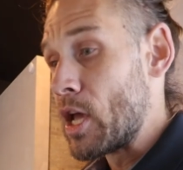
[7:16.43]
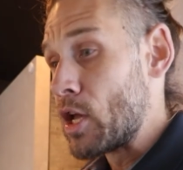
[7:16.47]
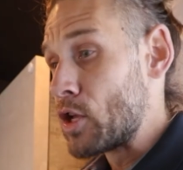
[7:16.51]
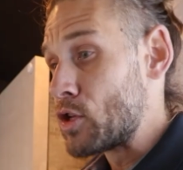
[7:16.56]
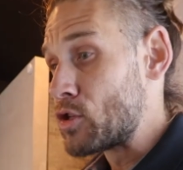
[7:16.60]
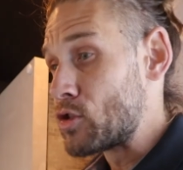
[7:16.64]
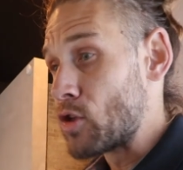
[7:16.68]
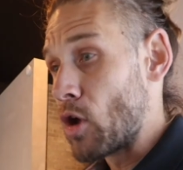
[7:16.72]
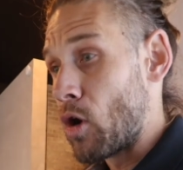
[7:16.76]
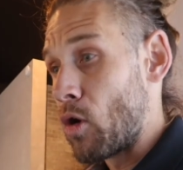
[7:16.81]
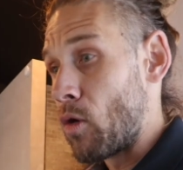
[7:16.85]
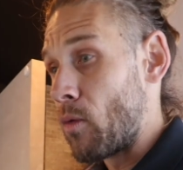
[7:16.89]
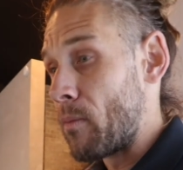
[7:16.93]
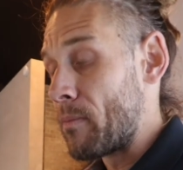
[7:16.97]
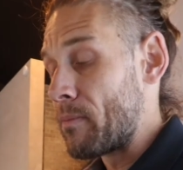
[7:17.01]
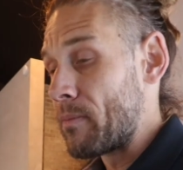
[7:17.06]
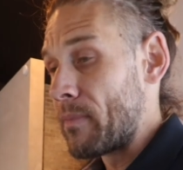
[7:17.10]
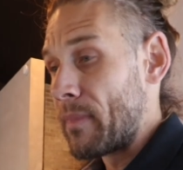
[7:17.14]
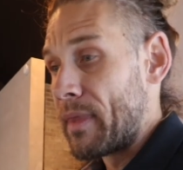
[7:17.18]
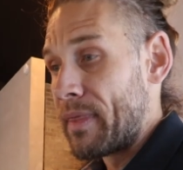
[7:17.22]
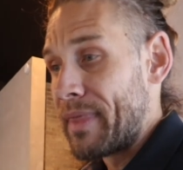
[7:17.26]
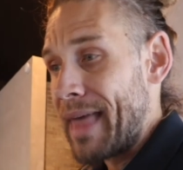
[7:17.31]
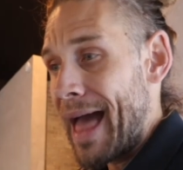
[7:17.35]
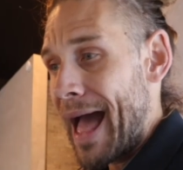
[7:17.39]
So
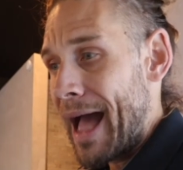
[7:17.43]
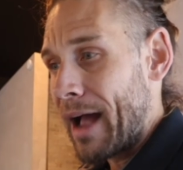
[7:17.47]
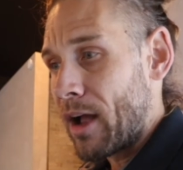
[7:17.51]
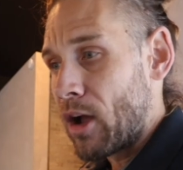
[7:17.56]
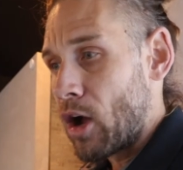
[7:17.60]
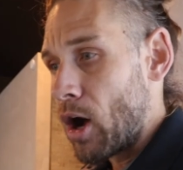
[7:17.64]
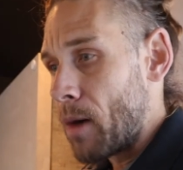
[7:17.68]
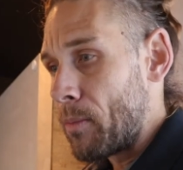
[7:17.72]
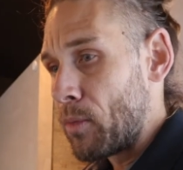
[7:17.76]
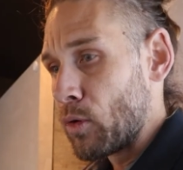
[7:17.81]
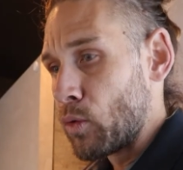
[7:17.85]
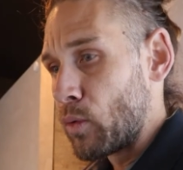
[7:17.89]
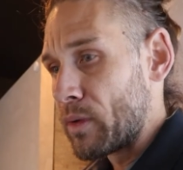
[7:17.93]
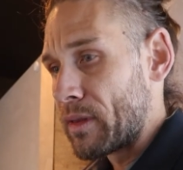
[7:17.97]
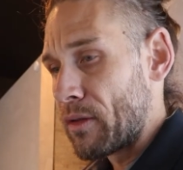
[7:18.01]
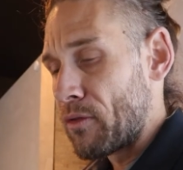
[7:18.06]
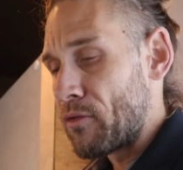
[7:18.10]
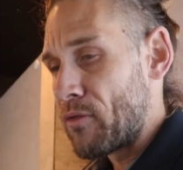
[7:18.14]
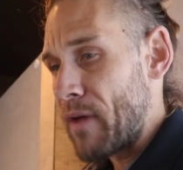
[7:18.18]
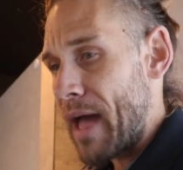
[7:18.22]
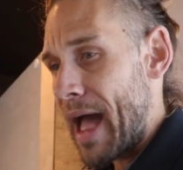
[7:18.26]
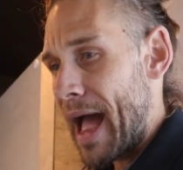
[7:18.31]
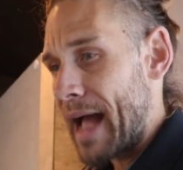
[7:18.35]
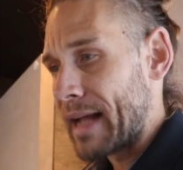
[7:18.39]
that, coupled with the
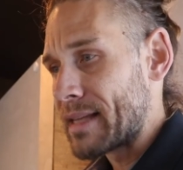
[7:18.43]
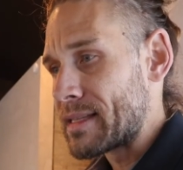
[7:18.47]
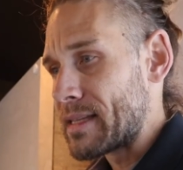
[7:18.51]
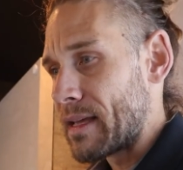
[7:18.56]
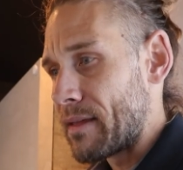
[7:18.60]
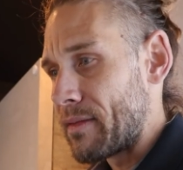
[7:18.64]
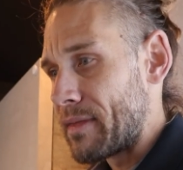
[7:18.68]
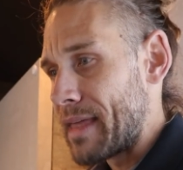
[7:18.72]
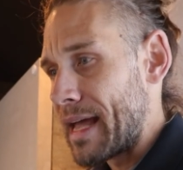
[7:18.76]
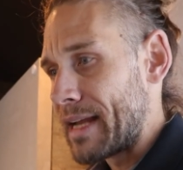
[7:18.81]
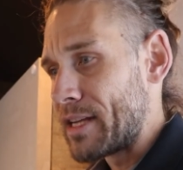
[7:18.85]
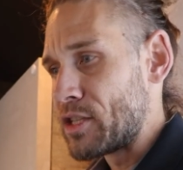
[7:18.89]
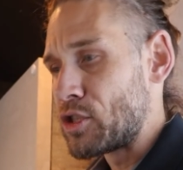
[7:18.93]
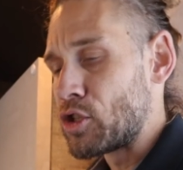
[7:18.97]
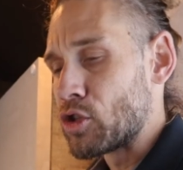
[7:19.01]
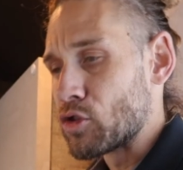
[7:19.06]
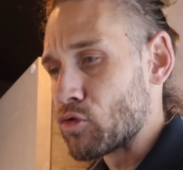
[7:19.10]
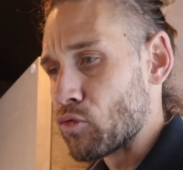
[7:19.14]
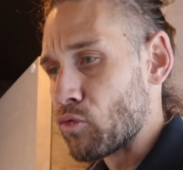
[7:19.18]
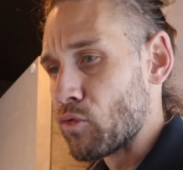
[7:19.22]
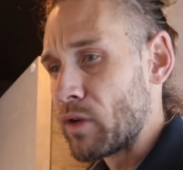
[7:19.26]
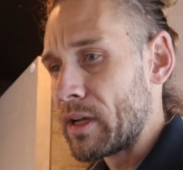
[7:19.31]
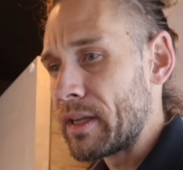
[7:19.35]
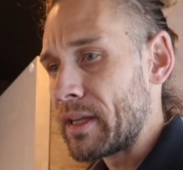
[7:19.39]
fact that it's
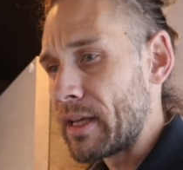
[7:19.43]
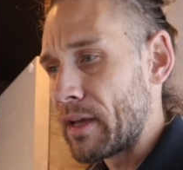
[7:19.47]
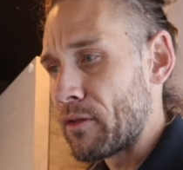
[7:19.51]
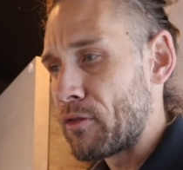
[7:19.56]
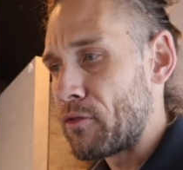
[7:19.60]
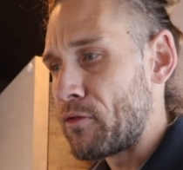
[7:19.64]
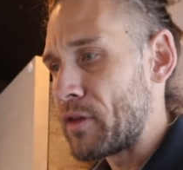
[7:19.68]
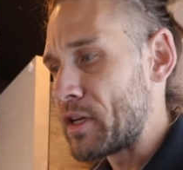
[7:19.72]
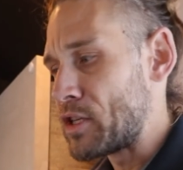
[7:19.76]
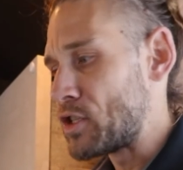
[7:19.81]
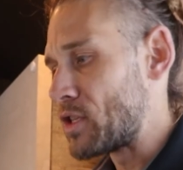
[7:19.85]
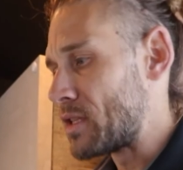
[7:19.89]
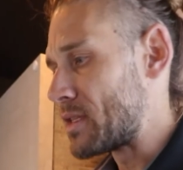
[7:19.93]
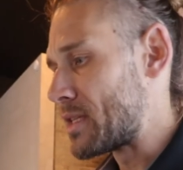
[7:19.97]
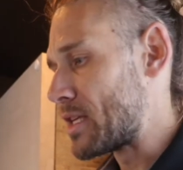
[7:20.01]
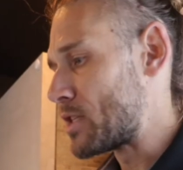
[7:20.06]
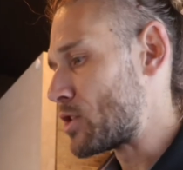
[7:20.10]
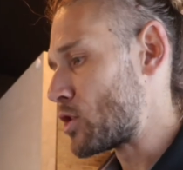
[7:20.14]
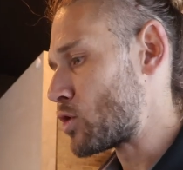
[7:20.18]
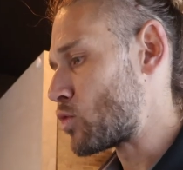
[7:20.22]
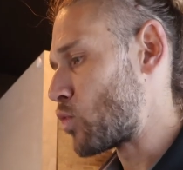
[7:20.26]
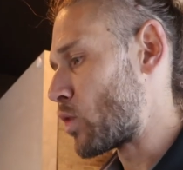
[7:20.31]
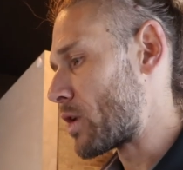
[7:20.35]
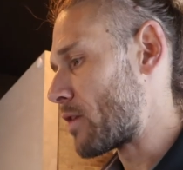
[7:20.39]
just really efficient, it's
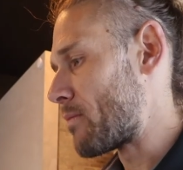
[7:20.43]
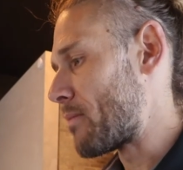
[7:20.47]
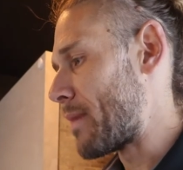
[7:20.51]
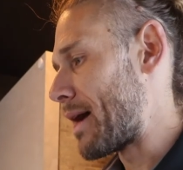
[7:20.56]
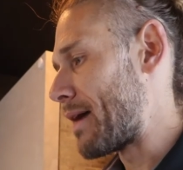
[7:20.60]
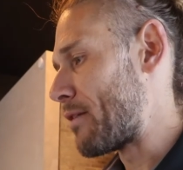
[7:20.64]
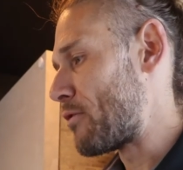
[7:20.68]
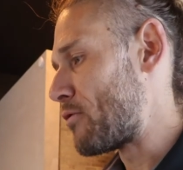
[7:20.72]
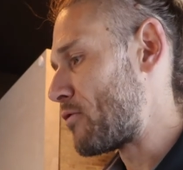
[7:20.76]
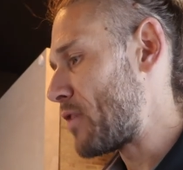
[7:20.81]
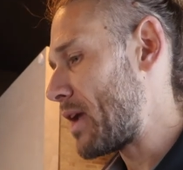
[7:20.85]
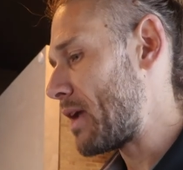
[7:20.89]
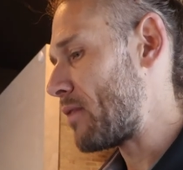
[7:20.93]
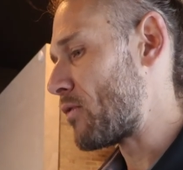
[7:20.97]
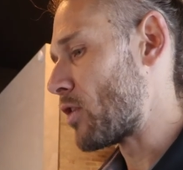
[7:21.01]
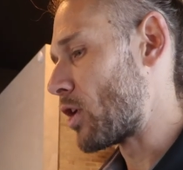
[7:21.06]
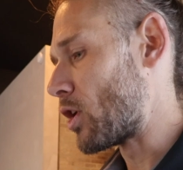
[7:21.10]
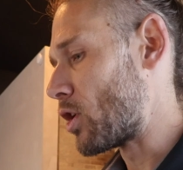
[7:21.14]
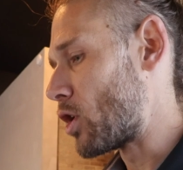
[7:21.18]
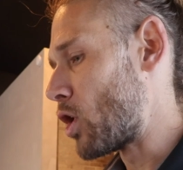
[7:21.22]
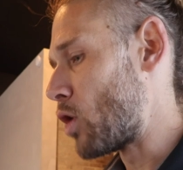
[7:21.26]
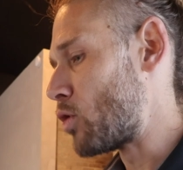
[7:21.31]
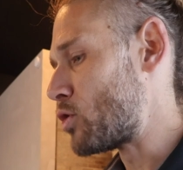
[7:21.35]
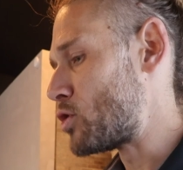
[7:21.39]
just one of my
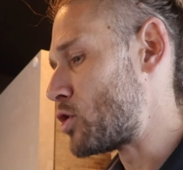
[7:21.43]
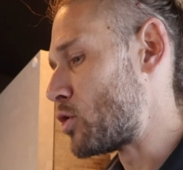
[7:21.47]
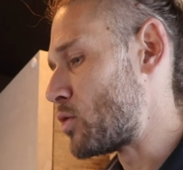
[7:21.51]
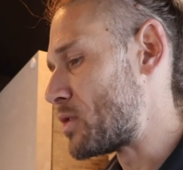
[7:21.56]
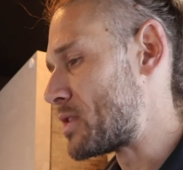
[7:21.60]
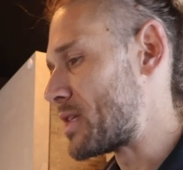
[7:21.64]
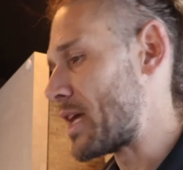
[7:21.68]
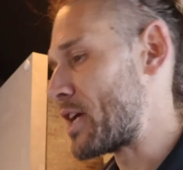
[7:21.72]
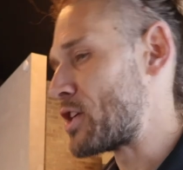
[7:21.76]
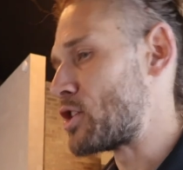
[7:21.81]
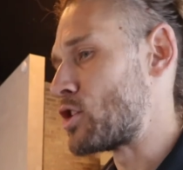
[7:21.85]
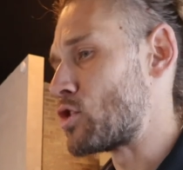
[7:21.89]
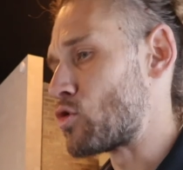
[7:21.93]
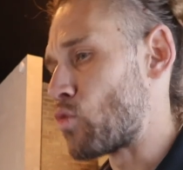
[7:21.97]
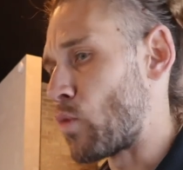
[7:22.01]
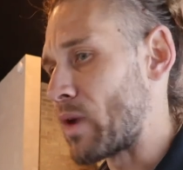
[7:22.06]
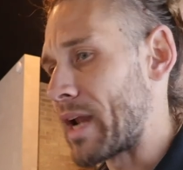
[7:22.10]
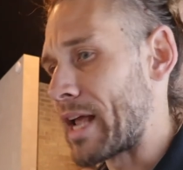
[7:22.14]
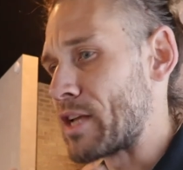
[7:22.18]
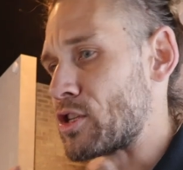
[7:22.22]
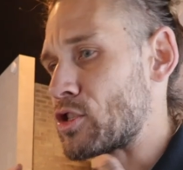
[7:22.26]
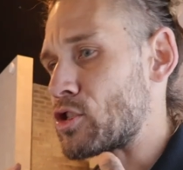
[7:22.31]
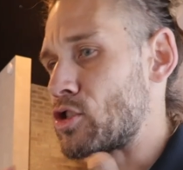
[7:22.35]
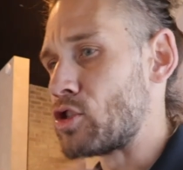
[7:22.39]
favorite go-to sessions
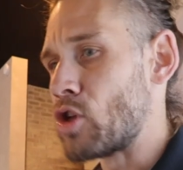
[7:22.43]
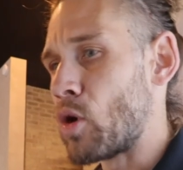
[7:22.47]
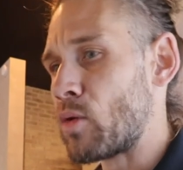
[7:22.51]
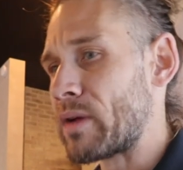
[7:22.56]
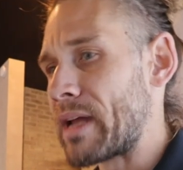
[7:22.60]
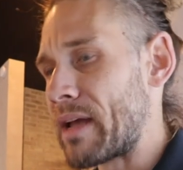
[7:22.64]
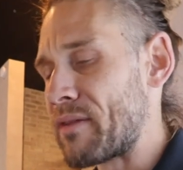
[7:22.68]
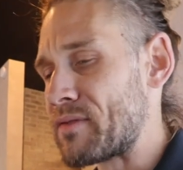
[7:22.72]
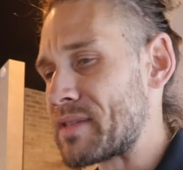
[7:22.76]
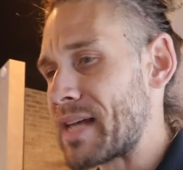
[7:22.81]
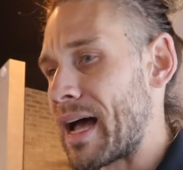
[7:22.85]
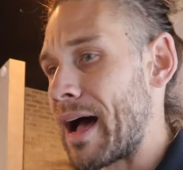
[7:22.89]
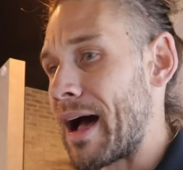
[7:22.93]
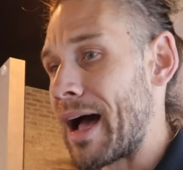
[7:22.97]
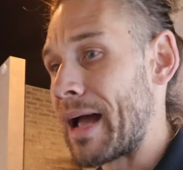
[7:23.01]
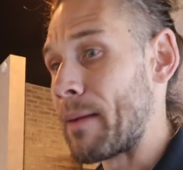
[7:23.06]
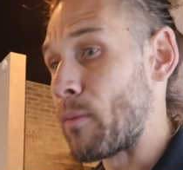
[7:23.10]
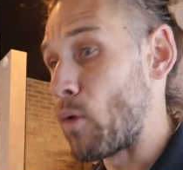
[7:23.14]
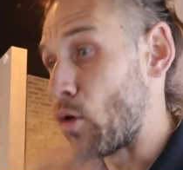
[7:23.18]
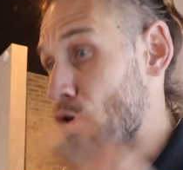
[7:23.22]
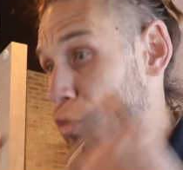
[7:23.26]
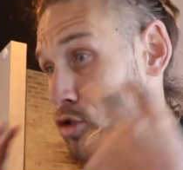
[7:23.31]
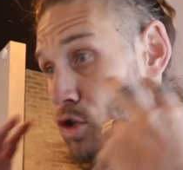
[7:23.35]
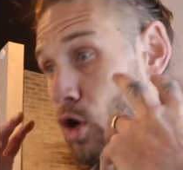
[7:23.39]
when I just don't have time
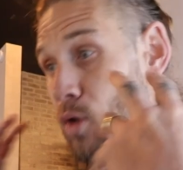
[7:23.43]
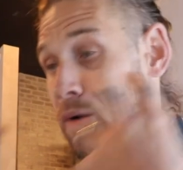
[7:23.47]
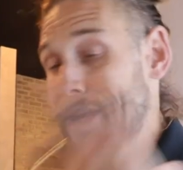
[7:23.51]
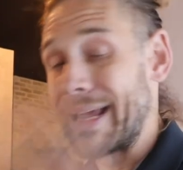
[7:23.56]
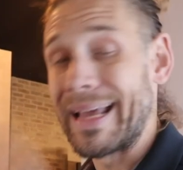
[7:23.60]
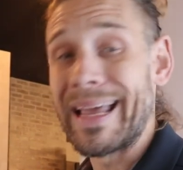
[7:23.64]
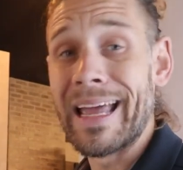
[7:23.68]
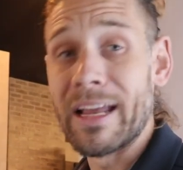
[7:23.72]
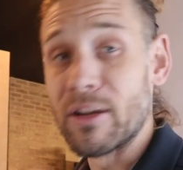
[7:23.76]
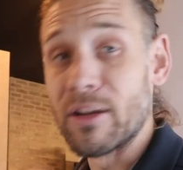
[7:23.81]
or don't